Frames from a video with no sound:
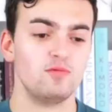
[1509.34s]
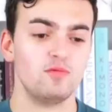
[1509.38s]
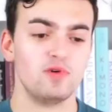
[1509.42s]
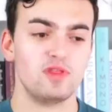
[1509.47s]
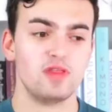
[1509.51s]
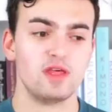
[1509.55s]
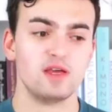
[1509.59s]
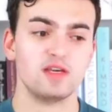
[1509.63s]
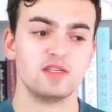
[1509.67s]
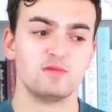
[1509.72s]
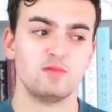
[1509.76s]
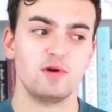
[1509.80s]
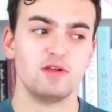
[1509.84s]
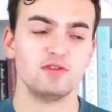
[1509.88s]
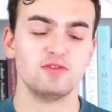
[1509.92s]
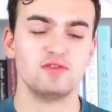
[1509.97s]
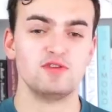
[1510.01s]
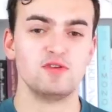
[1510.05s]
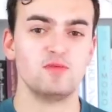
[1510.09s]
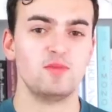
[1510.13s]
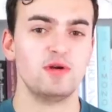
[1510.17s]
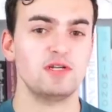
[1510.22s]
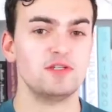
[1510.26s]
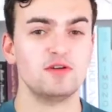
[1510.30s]
with like a
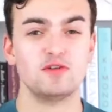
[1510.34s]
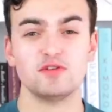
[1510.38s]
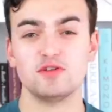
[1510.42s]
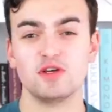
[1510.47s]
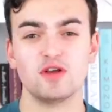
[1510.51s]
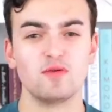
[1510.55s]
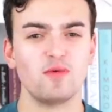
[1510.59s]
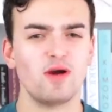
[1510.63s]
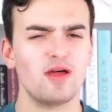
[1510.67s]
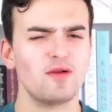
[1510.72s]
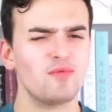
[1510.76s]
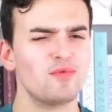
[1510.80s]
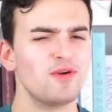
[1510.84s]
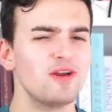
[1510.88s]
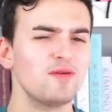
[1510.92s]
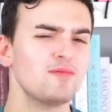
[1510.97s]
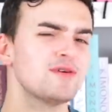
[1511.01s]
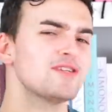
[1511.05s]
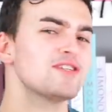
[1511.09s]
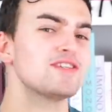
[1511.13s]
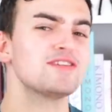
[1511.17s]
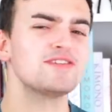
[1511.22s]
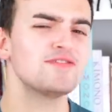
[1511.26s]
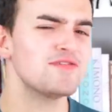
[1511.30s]
sponsorship by Dolce & Gabbana, pretty
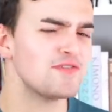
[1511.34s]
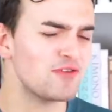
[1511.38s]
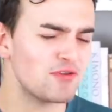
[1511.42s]
much is a